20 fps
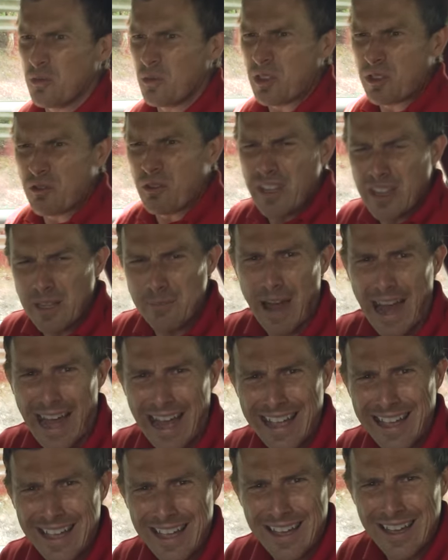with three in the
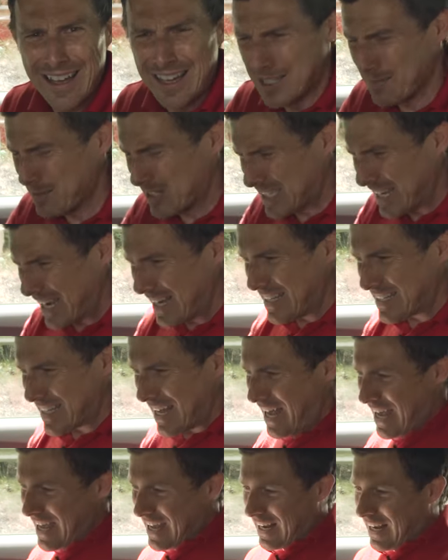back as a Mercedes
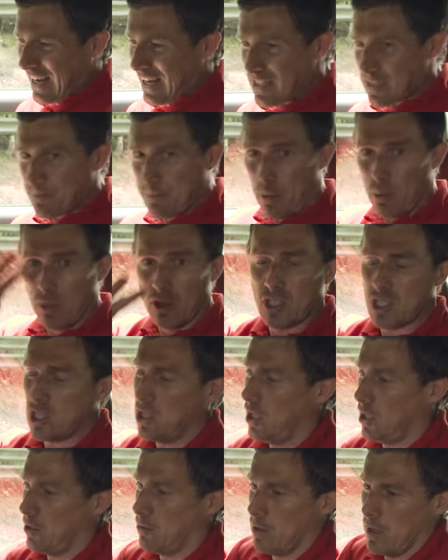A class, but with
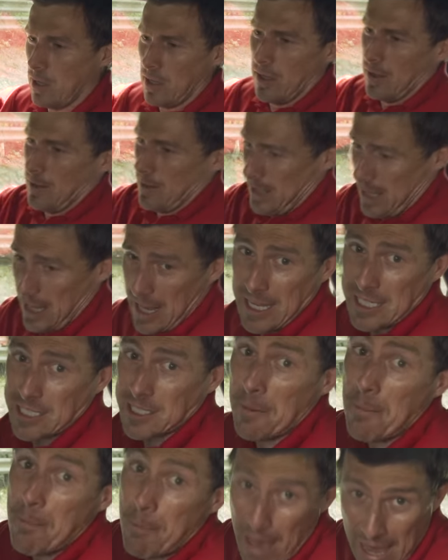two, it's
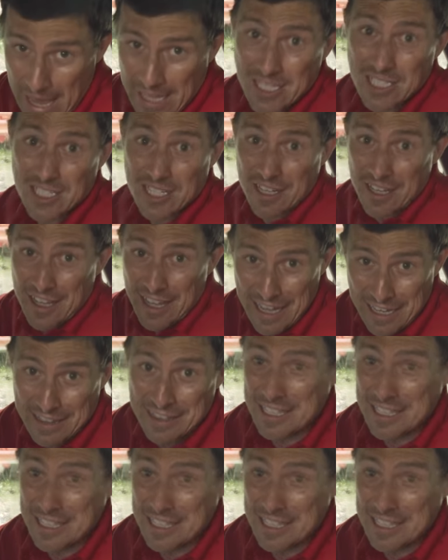the best in